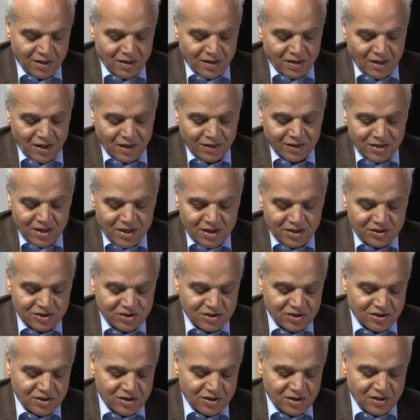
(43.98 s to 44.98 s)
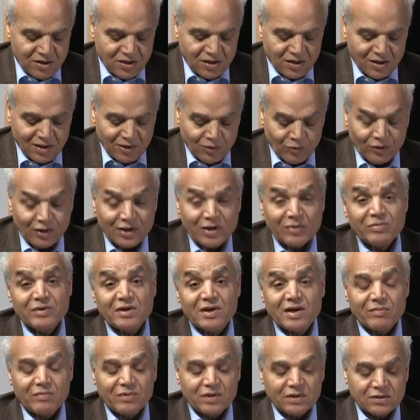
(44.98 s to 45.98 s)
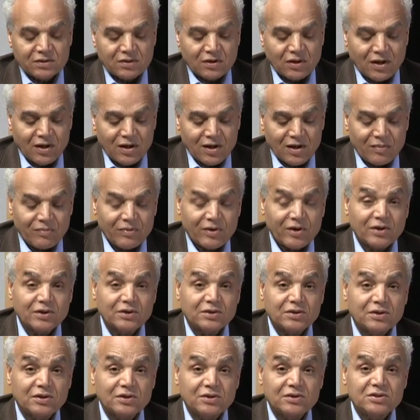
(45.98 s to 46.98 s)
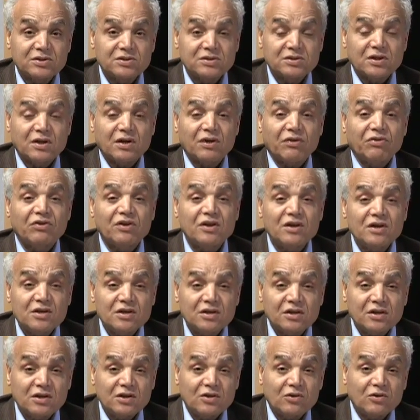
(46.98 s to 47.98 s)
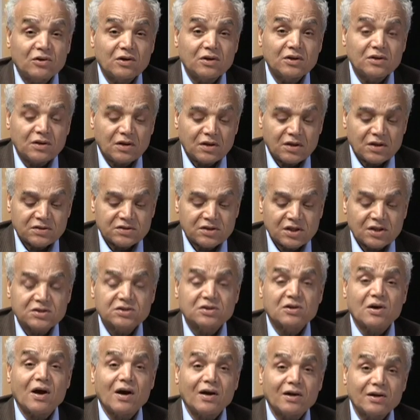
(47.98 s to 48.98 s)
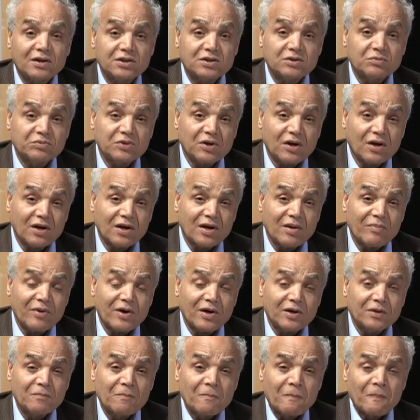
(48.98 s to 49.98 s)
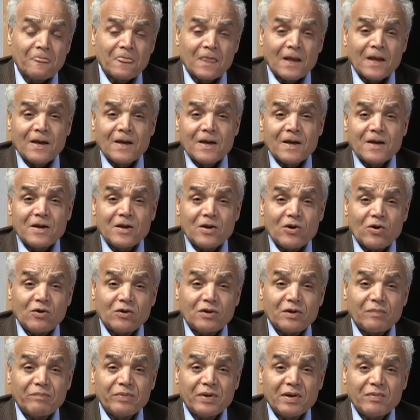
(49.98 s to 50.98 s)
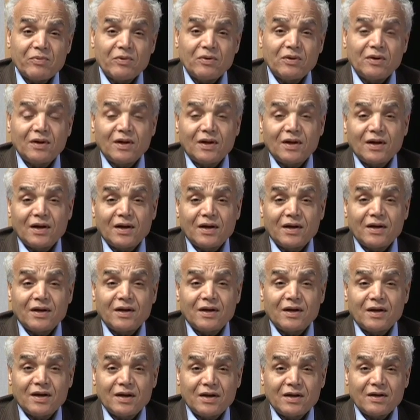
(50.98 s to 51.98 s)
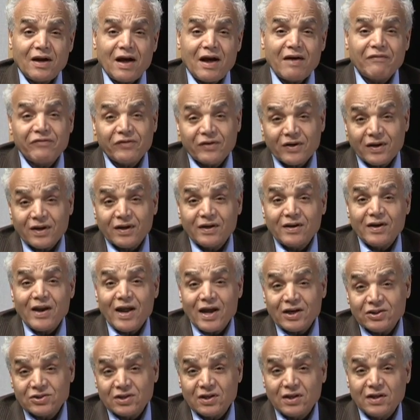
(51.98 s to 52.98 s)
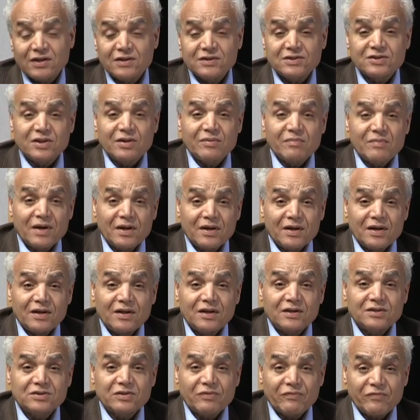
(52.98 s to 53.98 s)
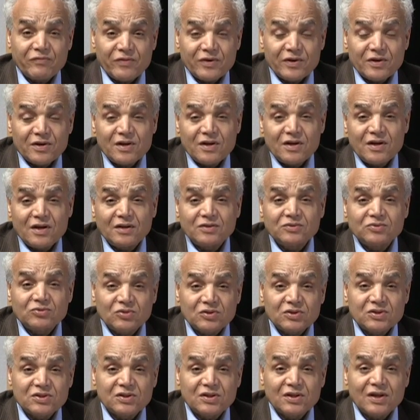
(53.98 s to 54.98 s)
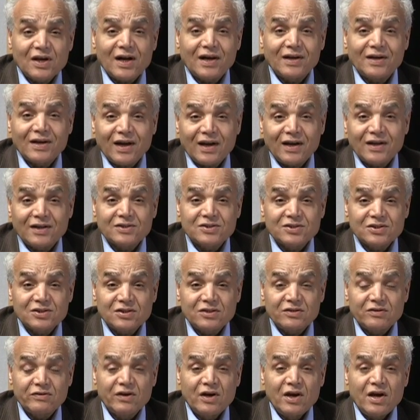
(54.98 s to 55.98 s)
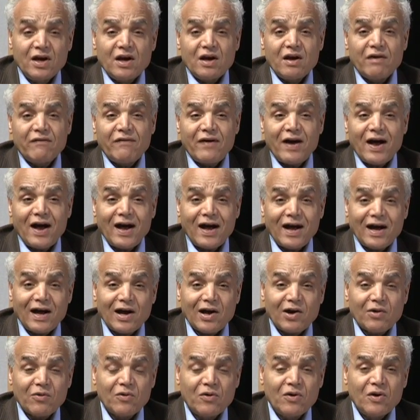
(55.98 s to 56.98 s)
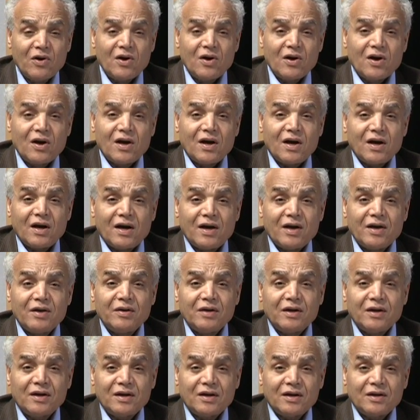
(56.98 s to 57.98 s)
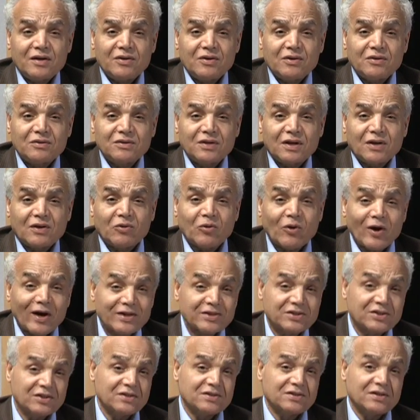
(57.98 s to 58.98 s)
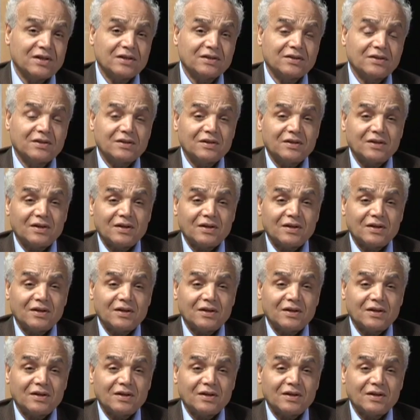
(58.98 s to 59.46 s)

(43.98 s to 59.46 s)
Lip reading: an easy equilibrium, and talking about his theory, or the Sixth Congress, of talking about the people, African nationalism, and it's a very interesting analysis of how the crisis that